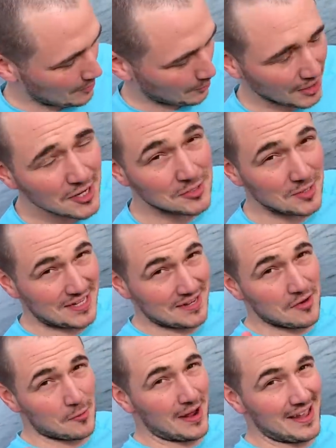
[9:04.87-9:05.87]
We're going to do a
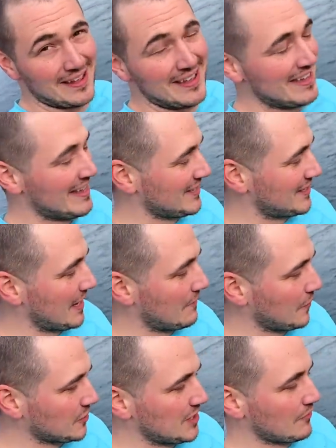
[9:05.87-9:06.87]
giveaway today.
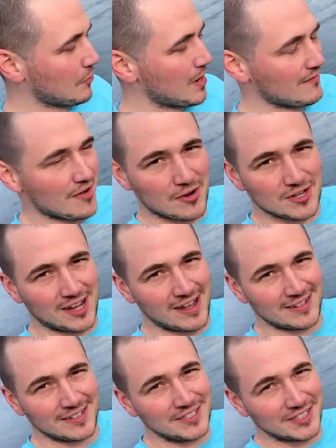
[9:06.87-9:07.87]
First giveaway I've ever
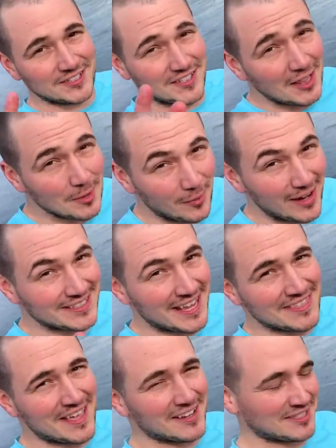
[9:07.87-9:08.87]
done to celebrate
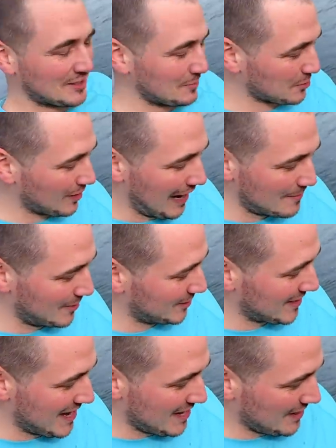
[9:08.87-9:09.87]
10,000
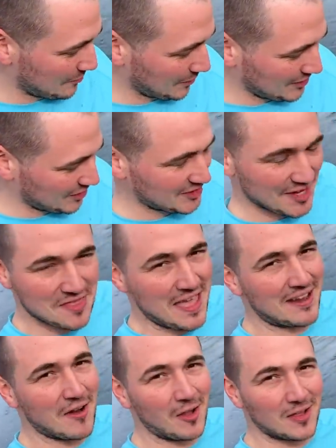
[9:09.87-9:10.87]
subscribers. Really just to
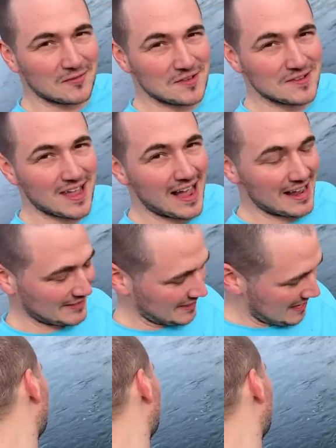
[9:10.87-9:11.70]
thank all of you guys.